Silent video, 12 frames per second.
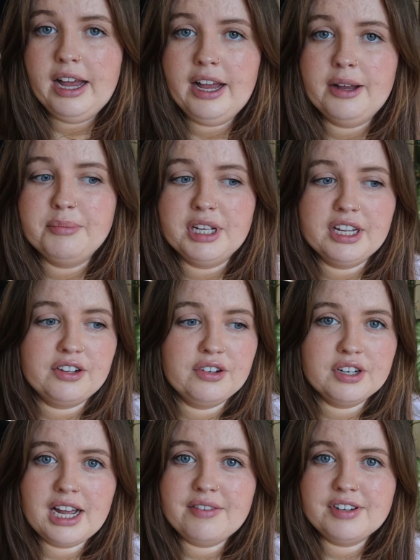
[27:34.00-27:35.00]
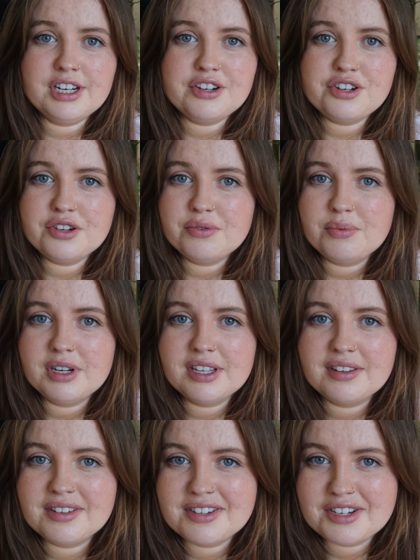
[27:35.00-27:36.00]
It could have an issue
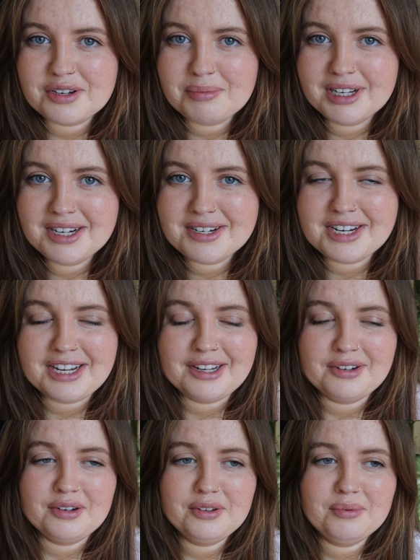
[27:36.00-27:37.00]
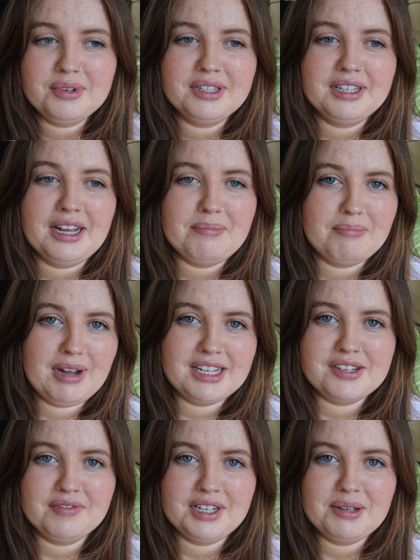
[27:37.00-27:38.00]
with stability, another one that
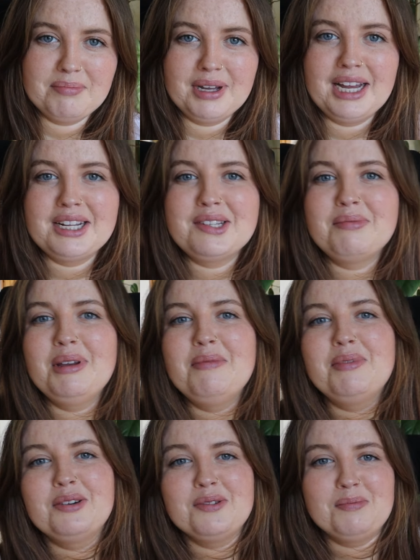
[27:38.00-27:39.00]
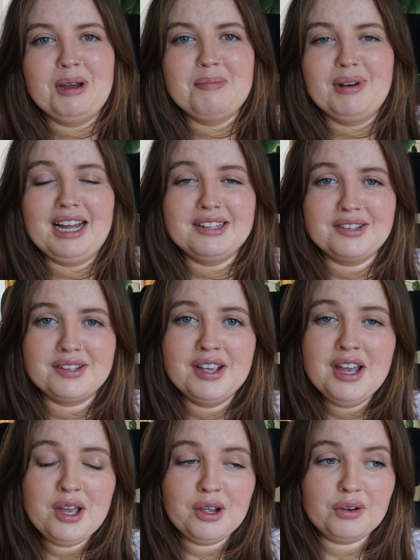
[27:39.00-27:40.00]
massively impacts me because my plants
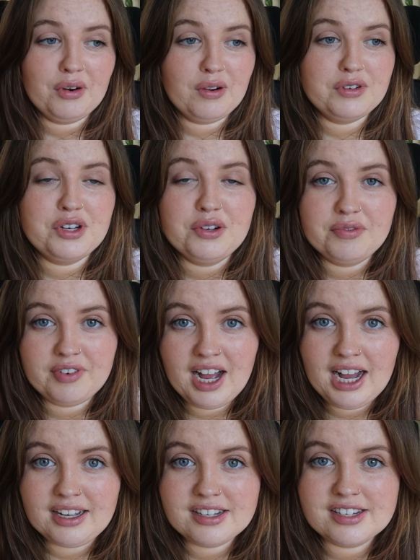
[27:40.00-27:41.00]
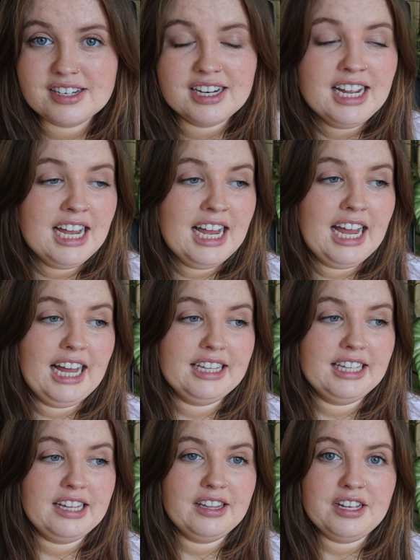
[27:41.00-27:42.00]
grow too fast
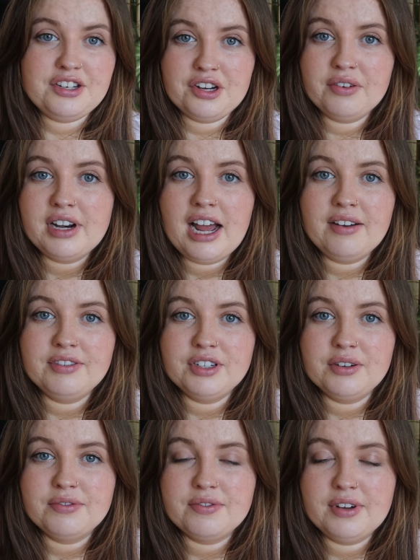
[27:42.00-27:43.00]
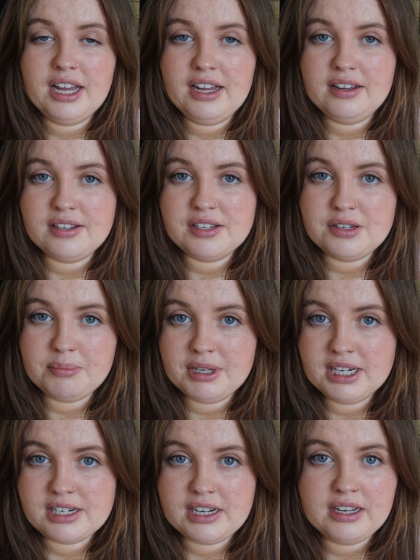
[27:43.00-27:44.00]
and then they don't have enough
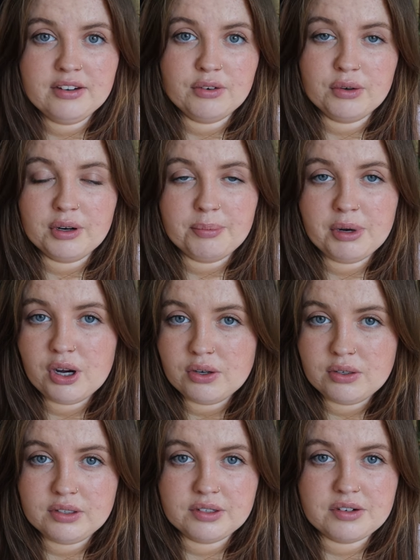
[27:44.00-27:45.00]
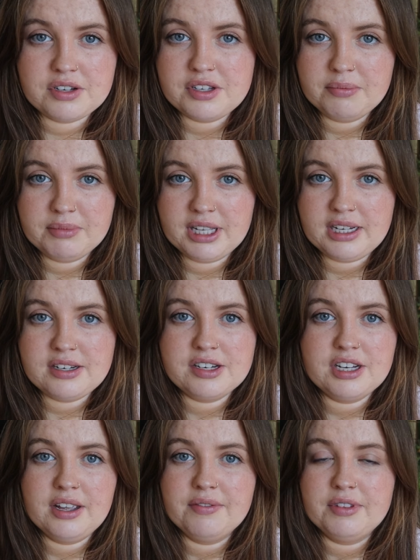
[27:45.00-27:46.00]
stability or a pole or something
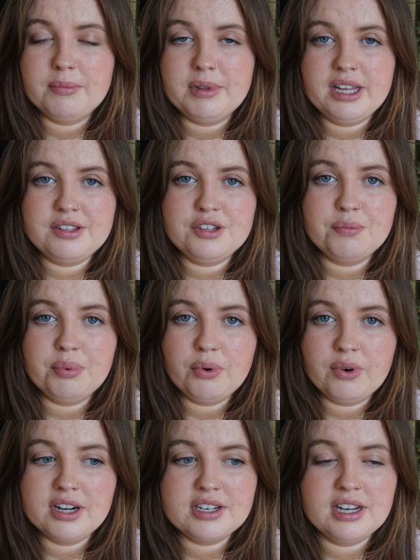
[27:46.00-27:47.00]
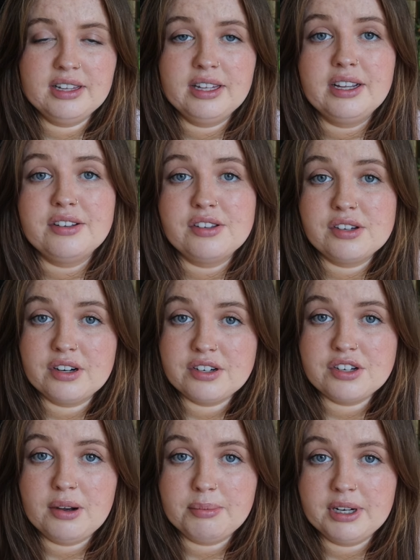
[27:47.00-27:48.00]
to give them that support, and they could
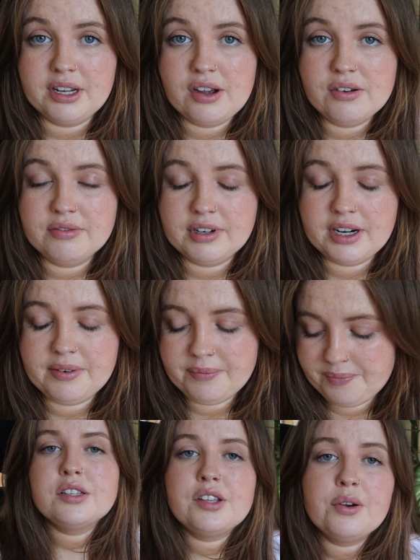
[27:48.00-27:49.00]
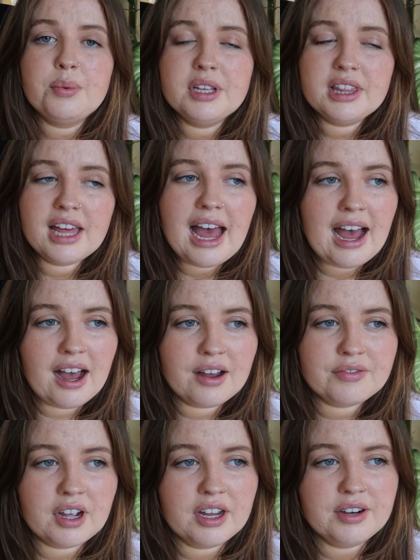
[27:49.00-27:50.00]
start toppling over. So with the
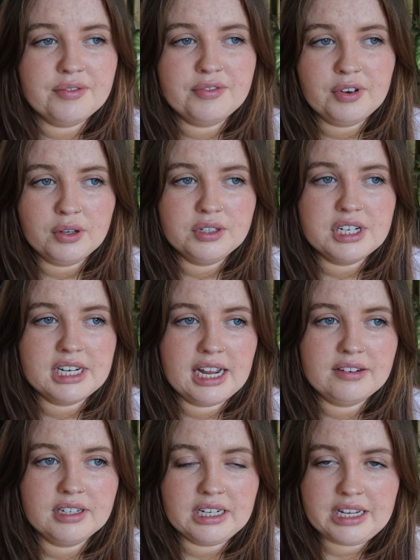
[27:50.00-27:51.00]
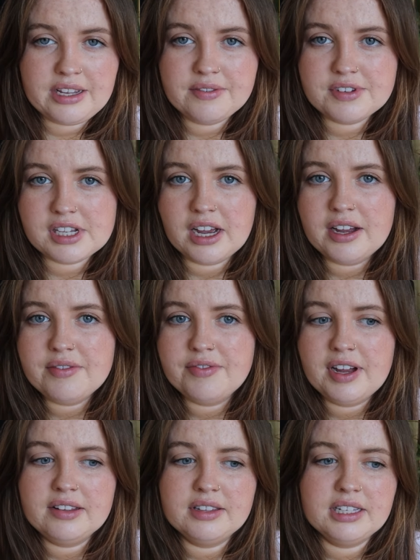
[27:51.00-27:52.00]
half kind of folded out leaves, I
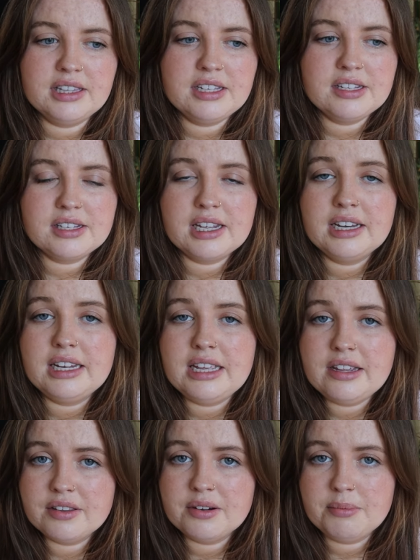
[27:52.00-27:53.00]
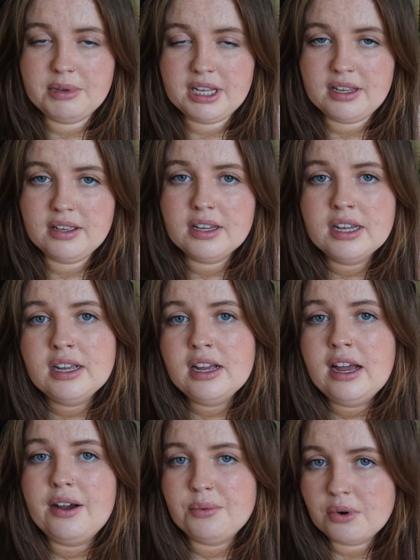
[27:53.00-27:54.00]
found that this can either be
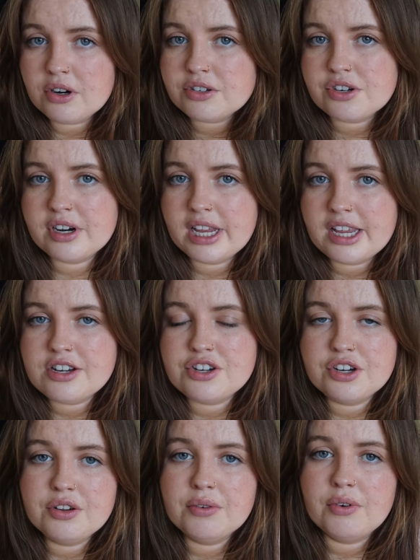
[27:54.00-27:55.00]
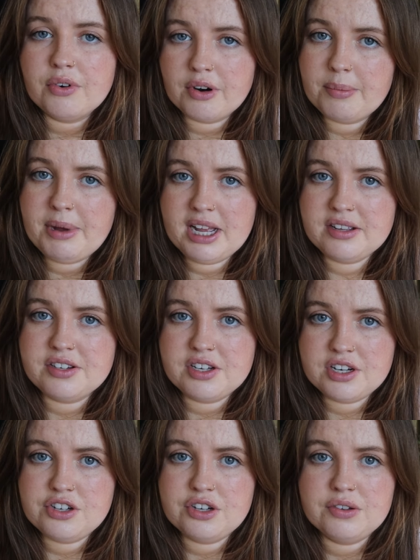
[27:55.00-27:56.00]
a watering issue or a pest
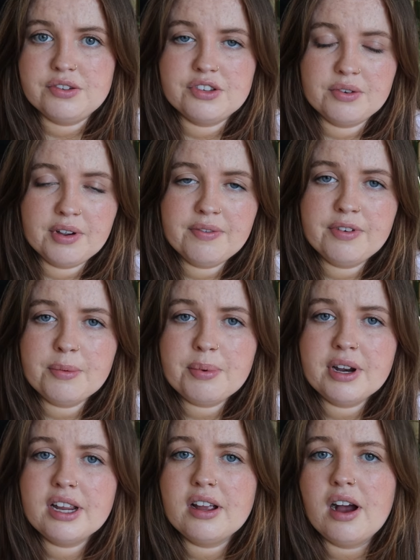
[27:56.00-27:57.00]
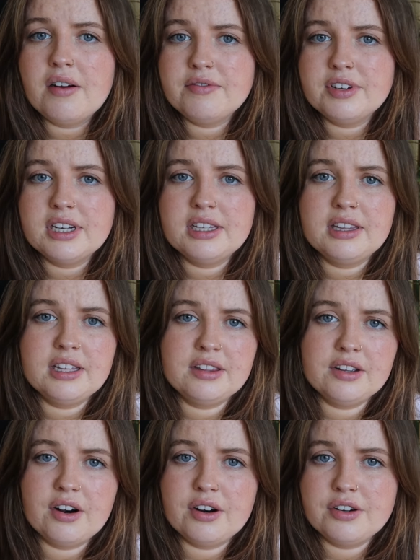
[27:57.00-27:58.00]
issue. So if you're pretty confident that
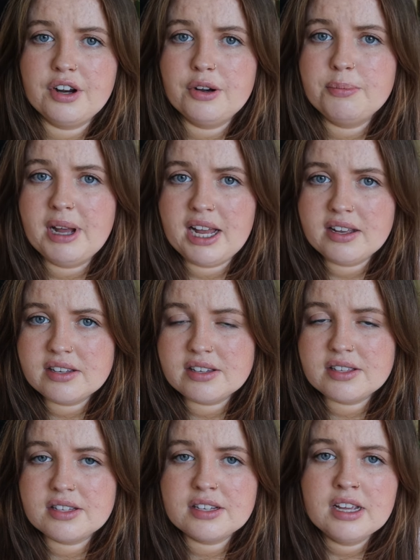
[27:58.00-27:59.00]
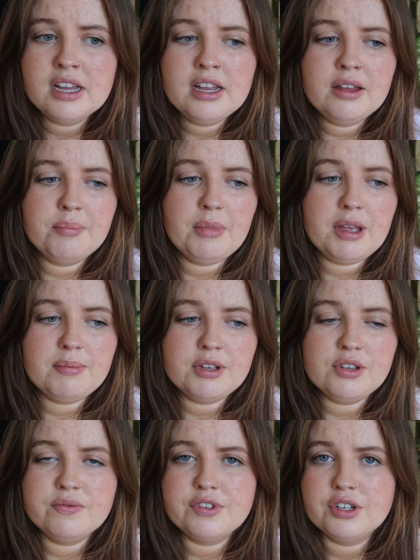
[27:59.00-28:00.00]
there are no pests, maybe
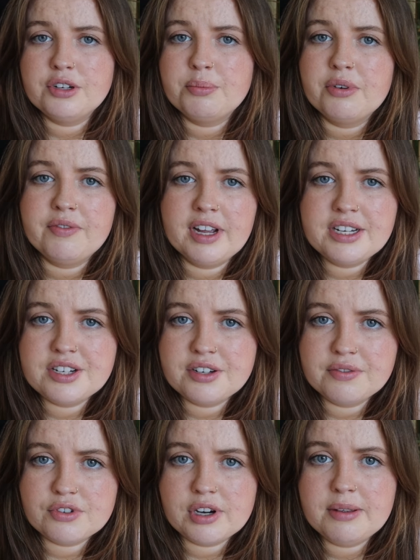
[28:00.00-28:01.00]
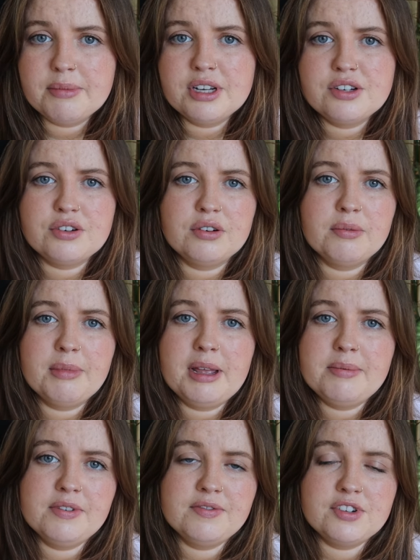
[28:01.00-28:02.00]
you've done a preventative treatment, or
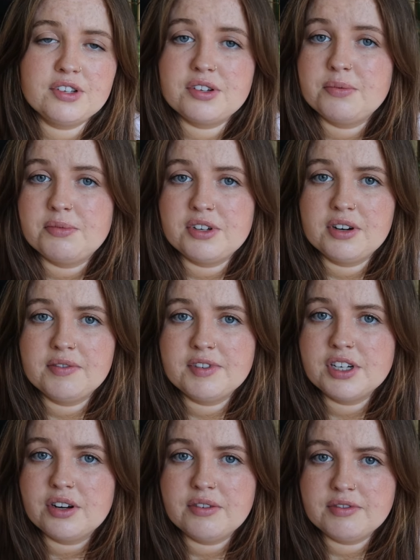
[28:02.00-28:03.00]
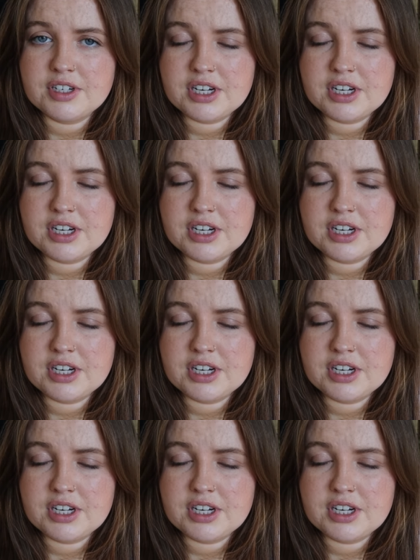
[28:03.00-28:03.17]
maybe you've just observed it over